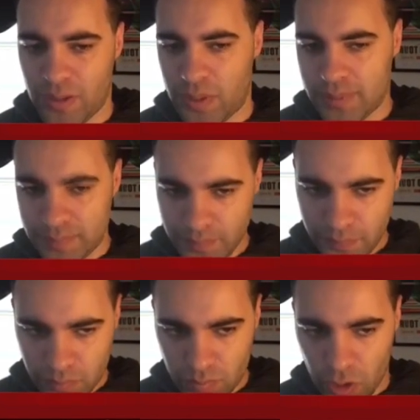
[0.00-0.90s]
But
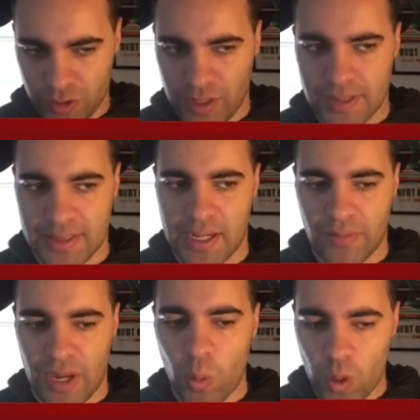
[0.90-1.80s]
Murderous Cut is kind of
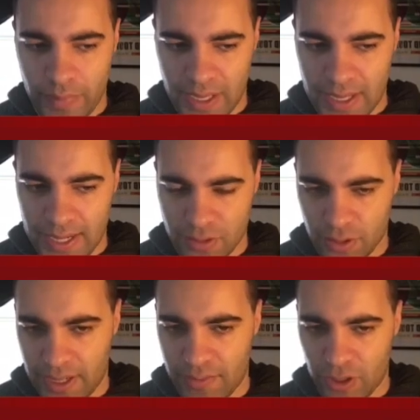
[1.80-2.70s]
that 1 mana answer
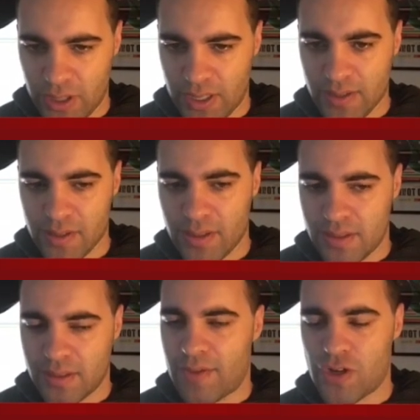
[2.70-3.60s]
to everything,
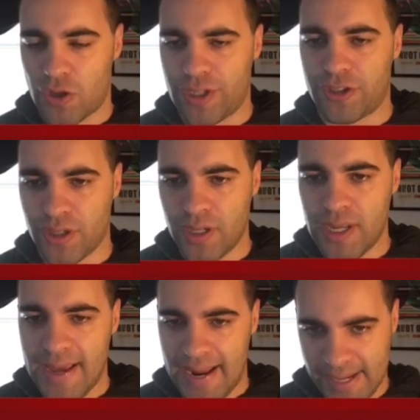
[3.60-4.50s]
to every creature,
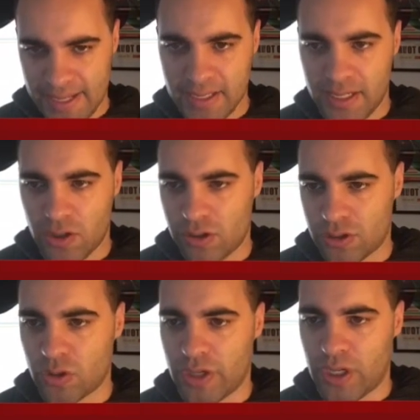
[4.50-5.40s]
and it
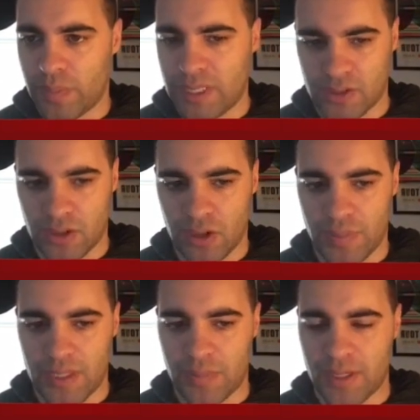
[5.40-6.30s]
also trigger Beanstalk
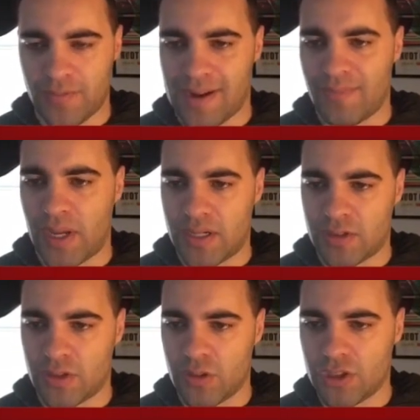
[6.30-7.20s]
being 5 mana.
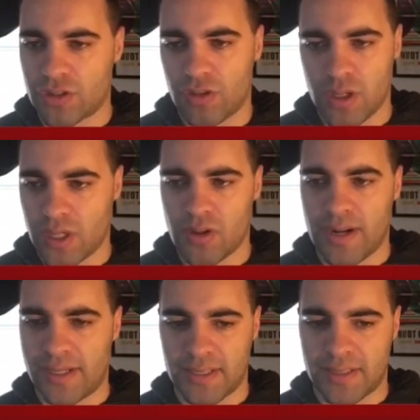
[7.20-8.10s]
So it's just another
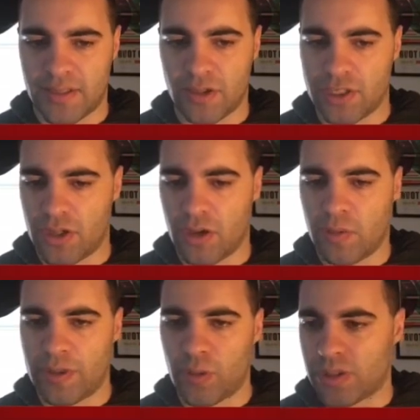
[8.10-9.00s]
nice like synergy card
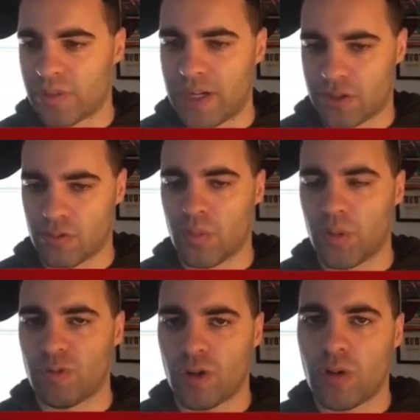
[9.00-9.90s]
when you want some extra
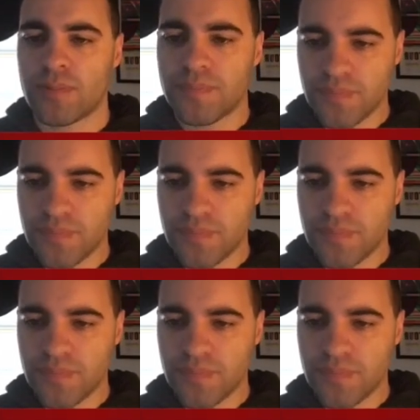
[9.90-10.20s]
removal.